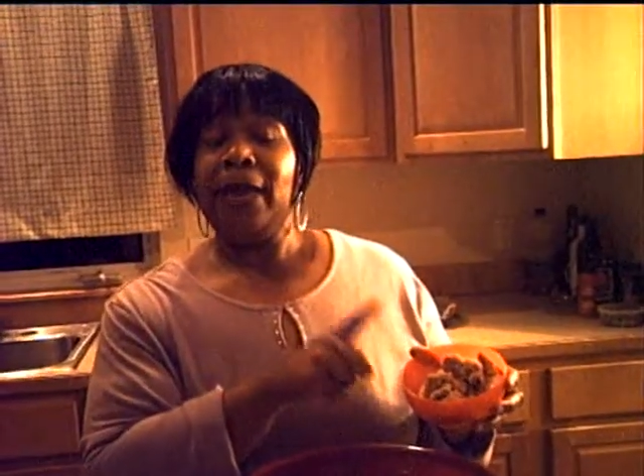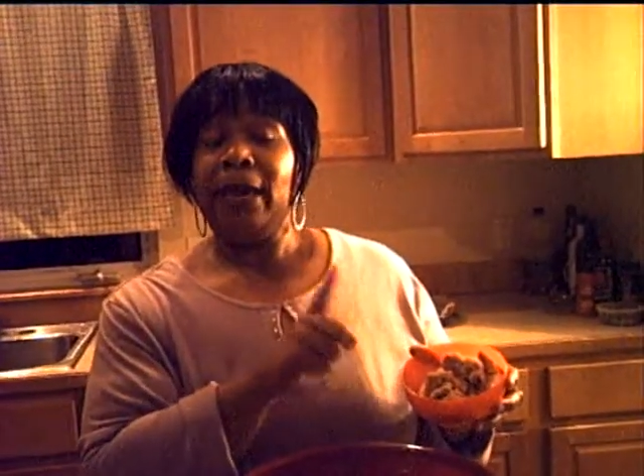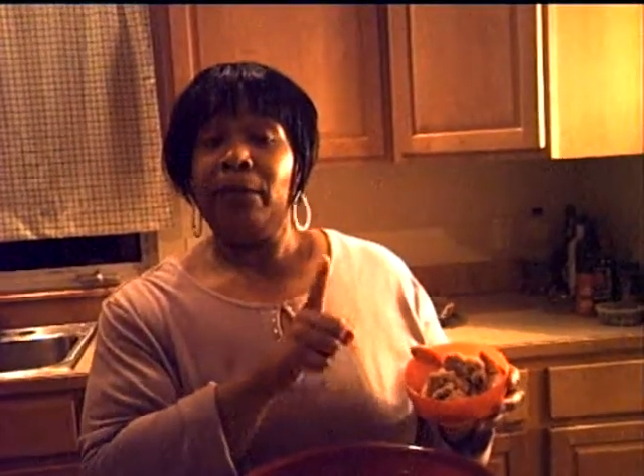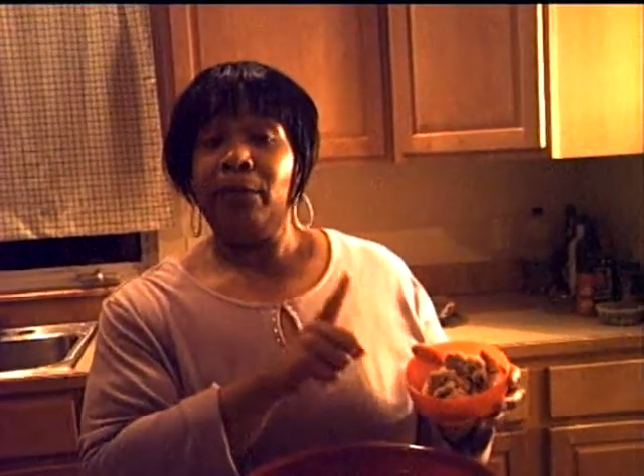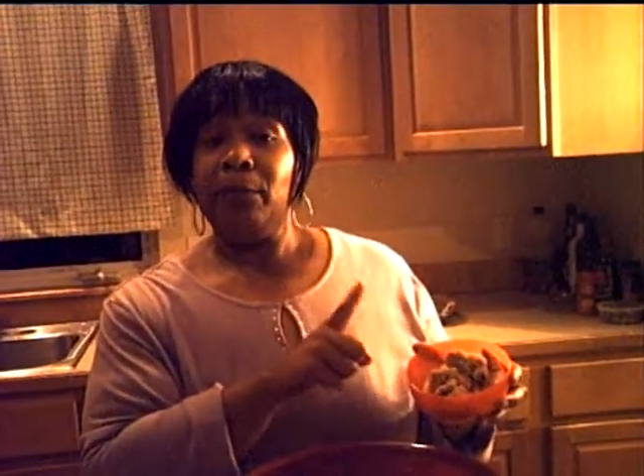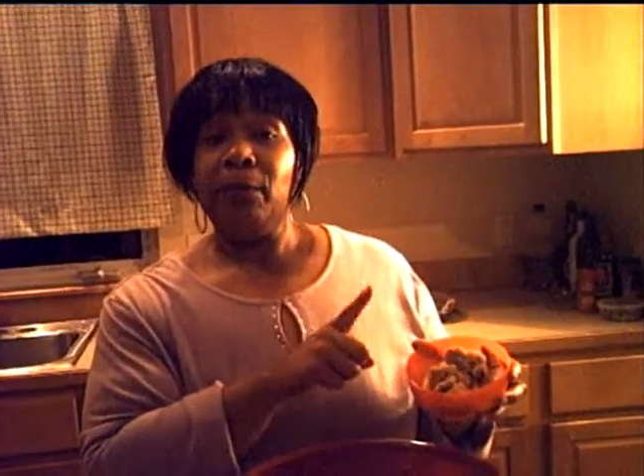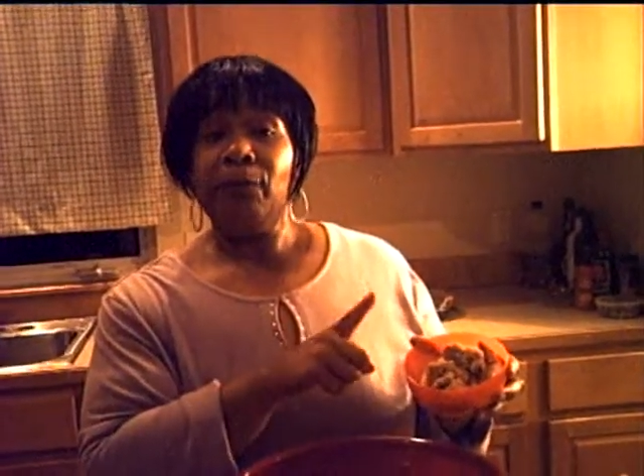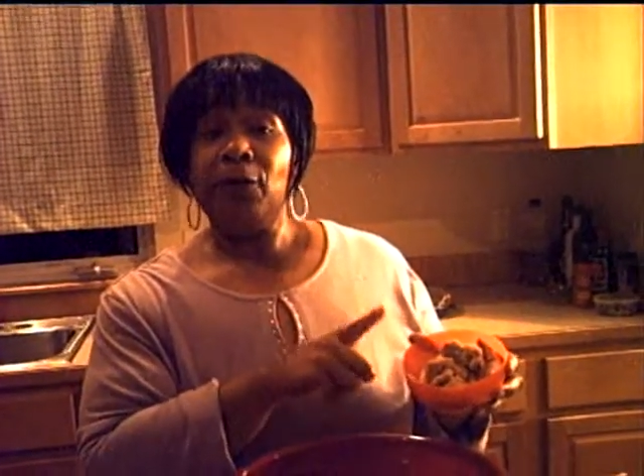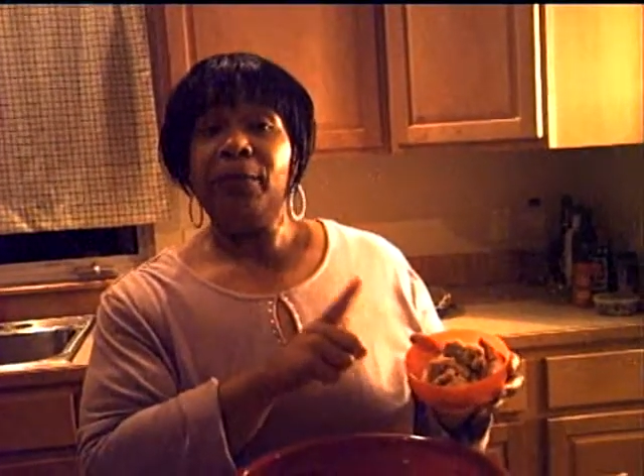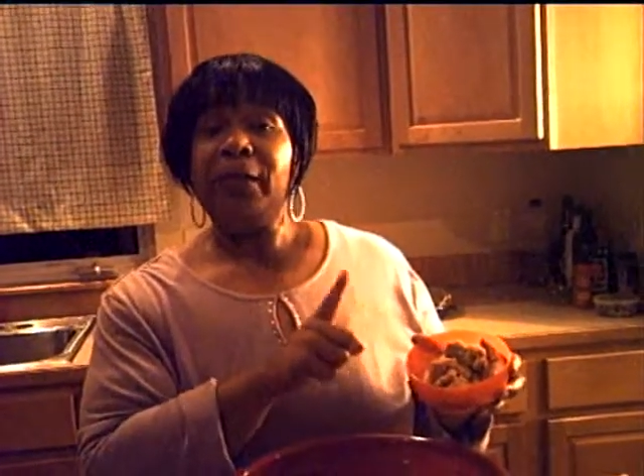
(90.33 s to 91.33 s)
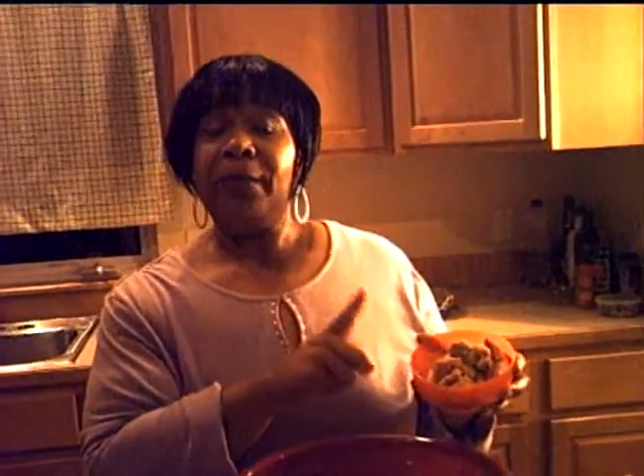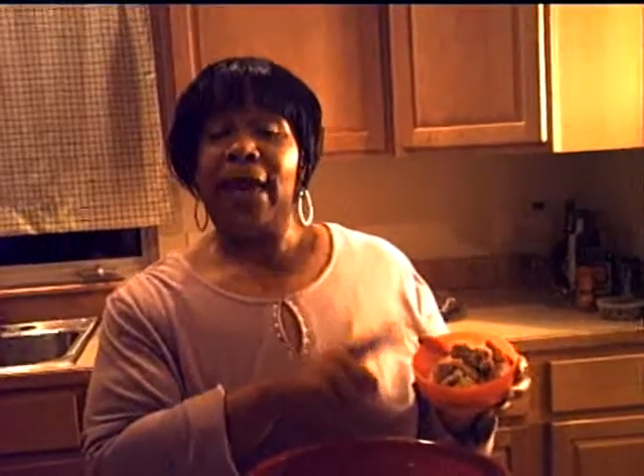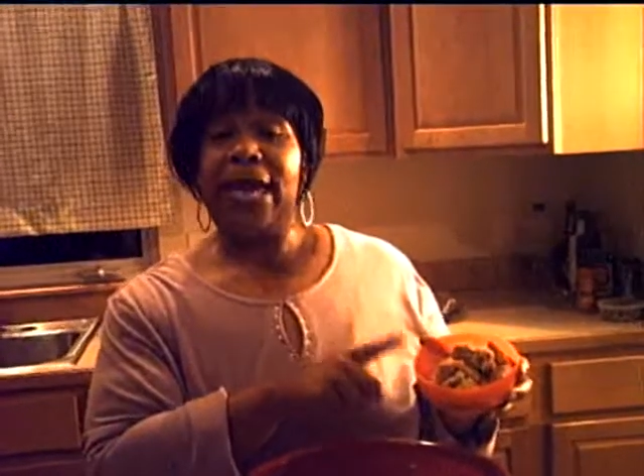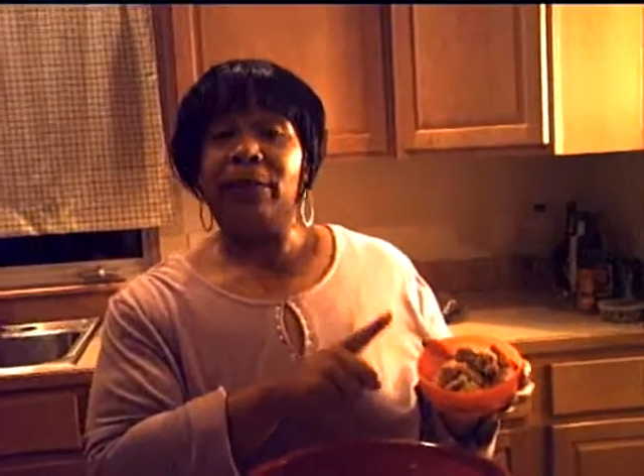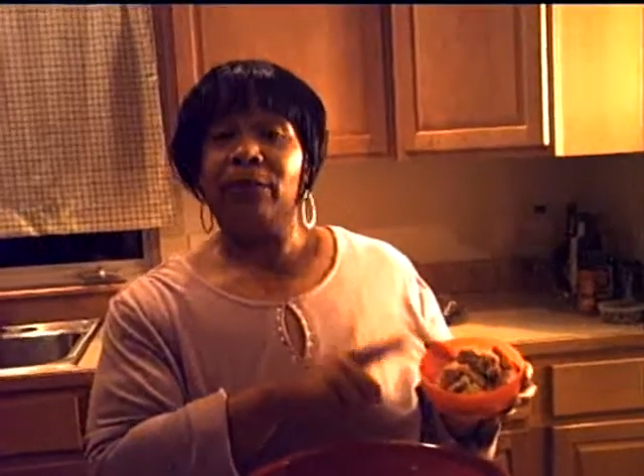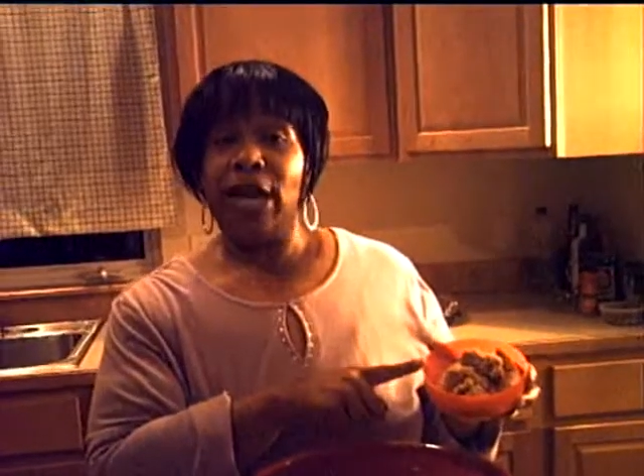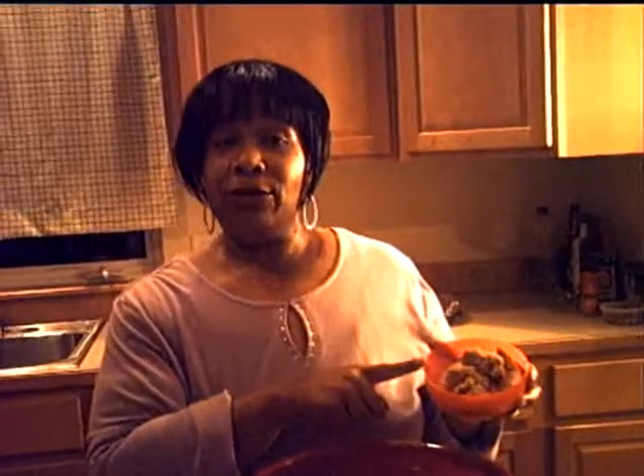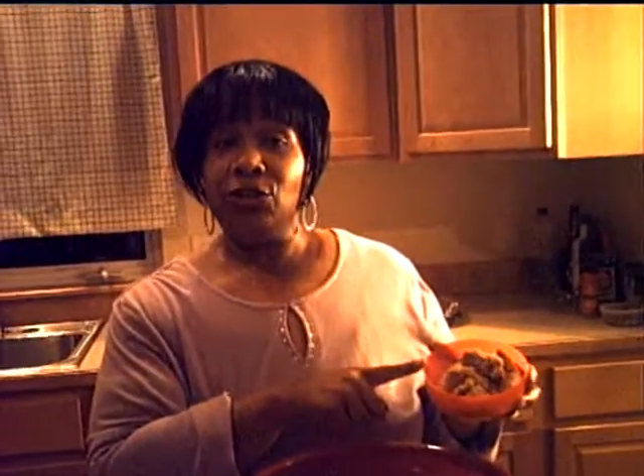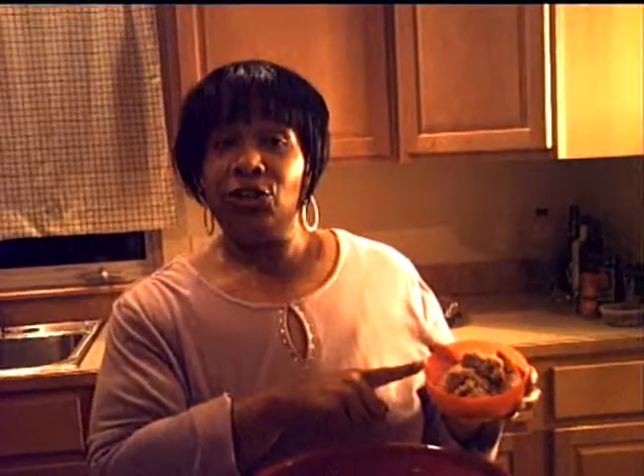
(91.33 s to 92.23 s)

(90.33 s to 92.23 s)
packed brown